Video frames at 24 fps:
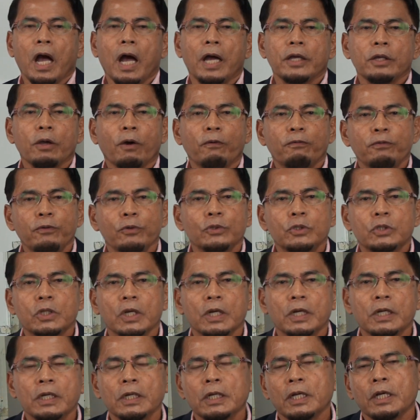your
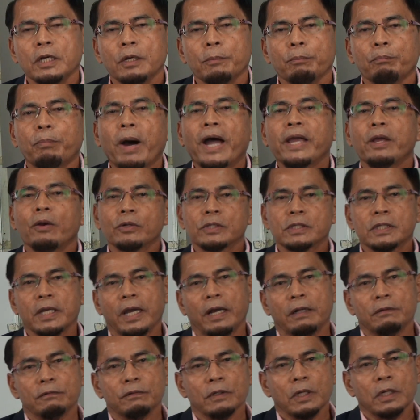future by
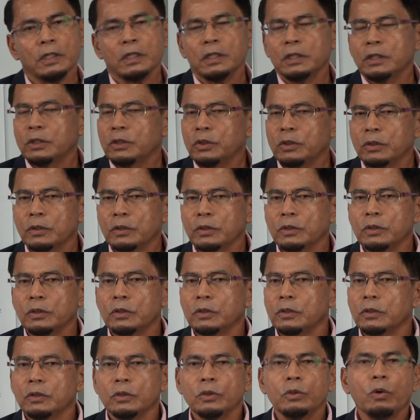yourself.
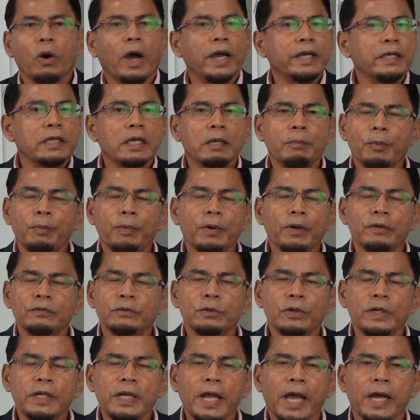You are incapable of
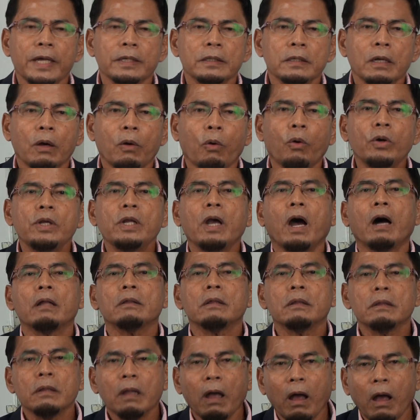doing that. Only
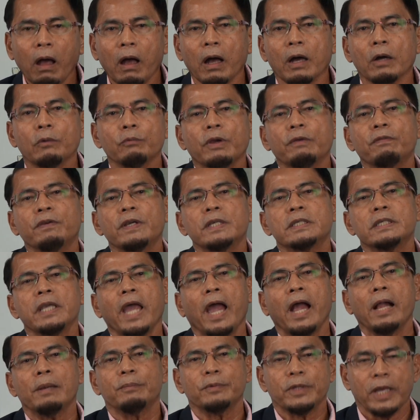Allah, with His
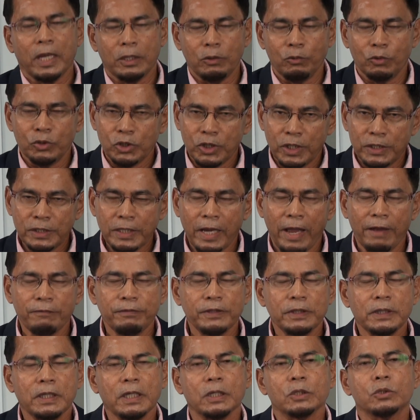help, can you change
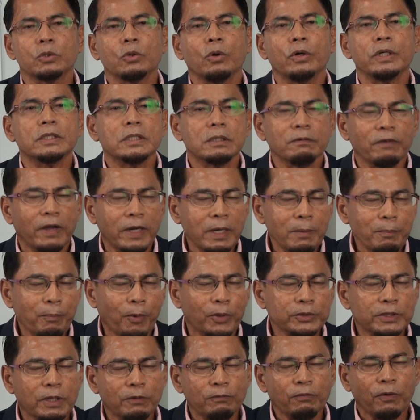everything. So it's very
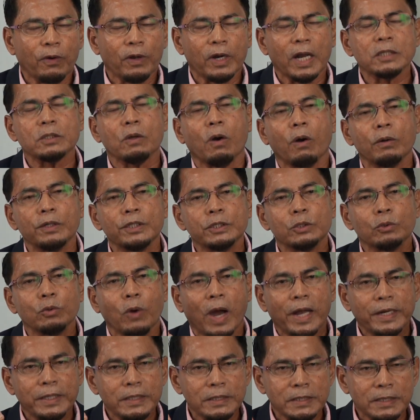important for us all this to
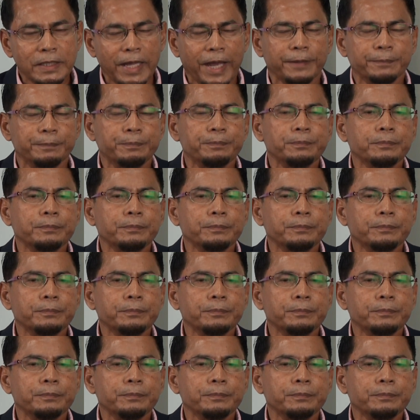understand.